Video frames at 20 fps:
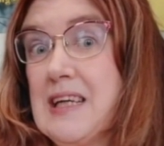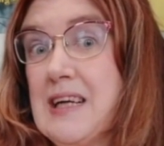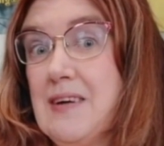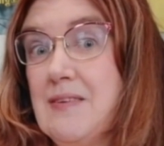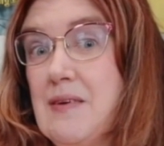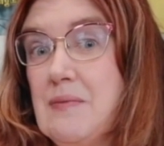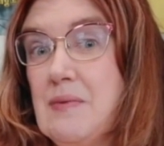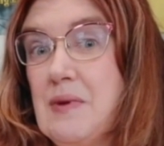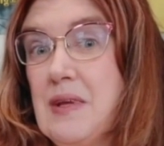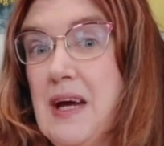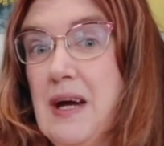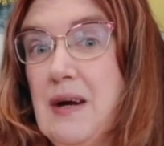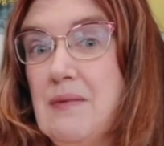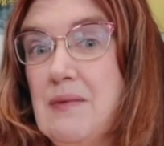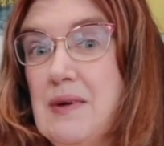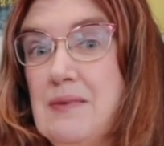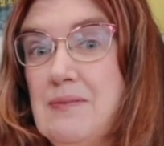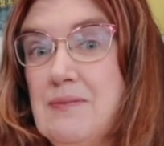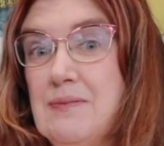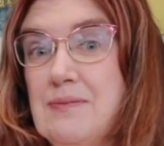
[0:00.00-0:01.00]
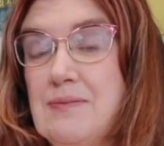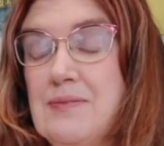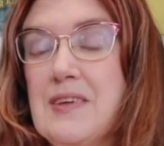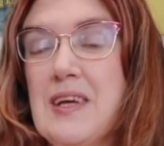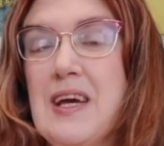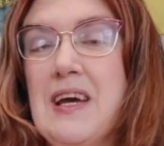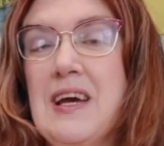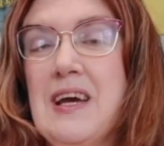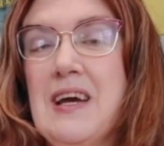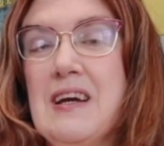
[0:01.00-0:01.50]
Remember that one.
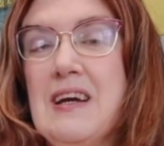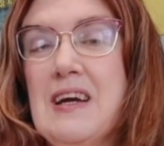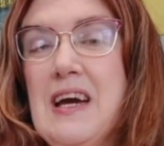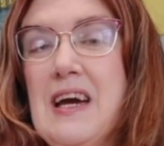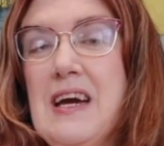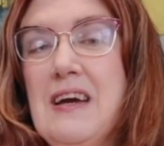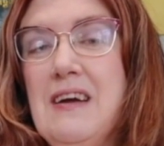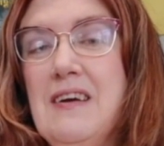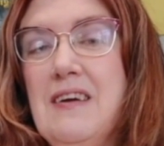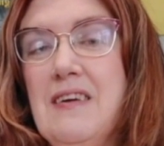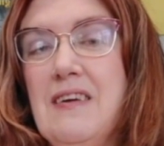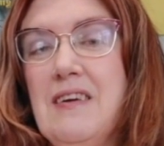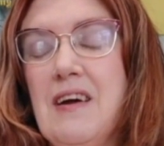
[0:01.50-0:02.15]
Okay,